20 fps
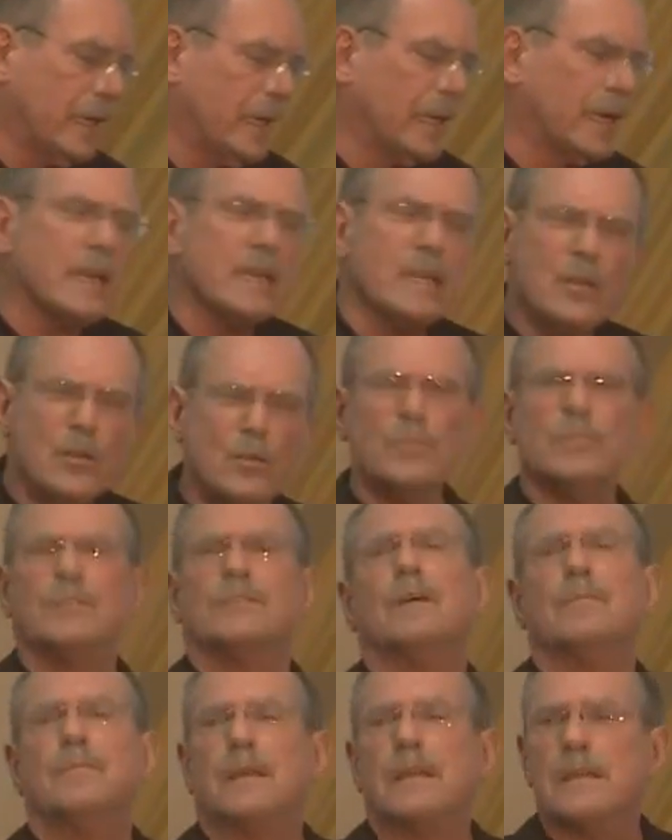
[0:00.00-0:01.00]
and I knew
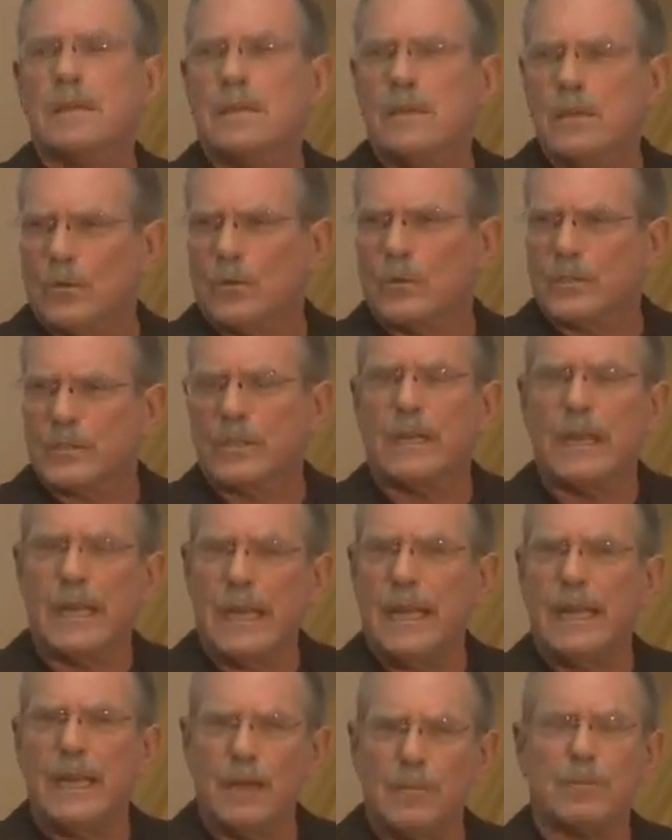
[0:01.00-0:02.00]
something new was going to
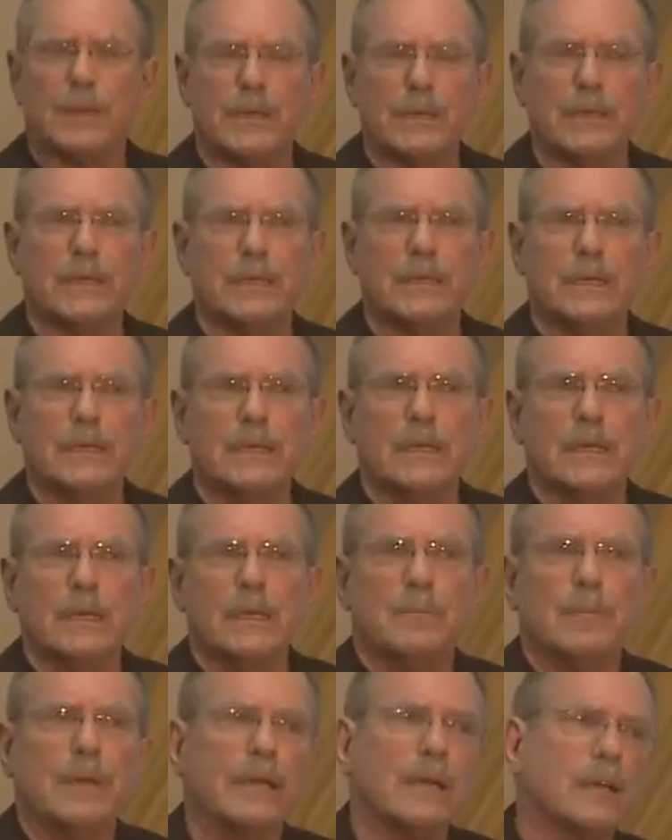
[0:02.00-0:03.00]
happen.
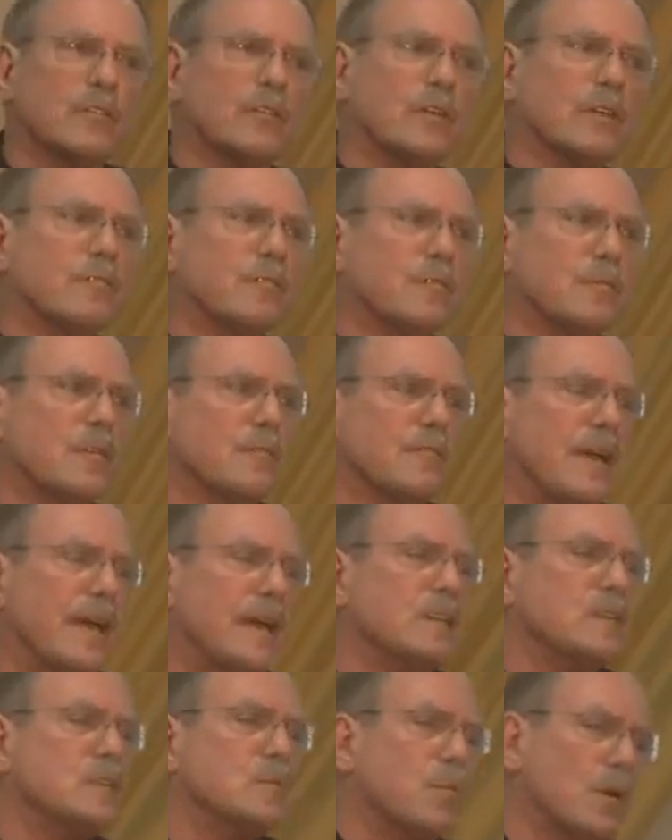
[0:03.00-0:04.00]
Because from the
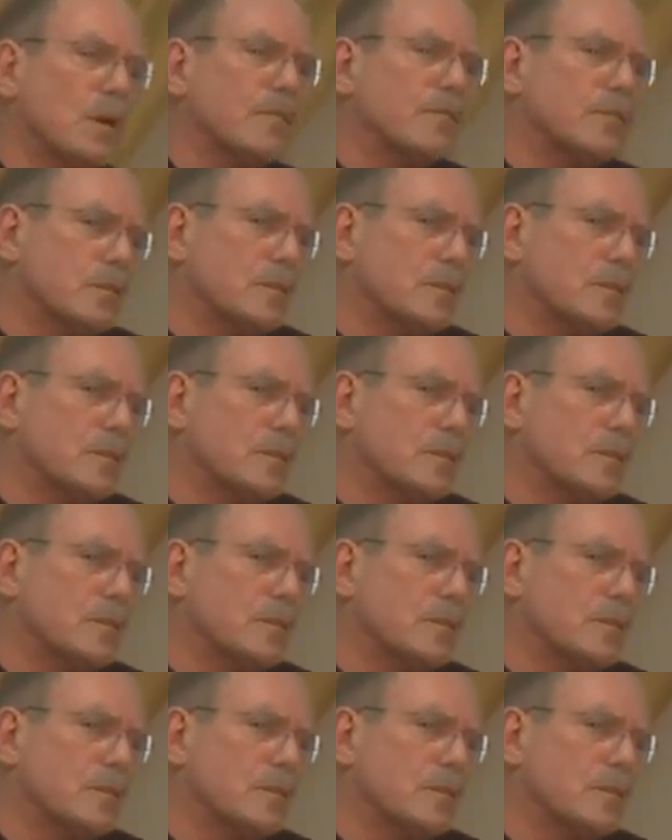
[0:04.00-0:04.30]
vantage point of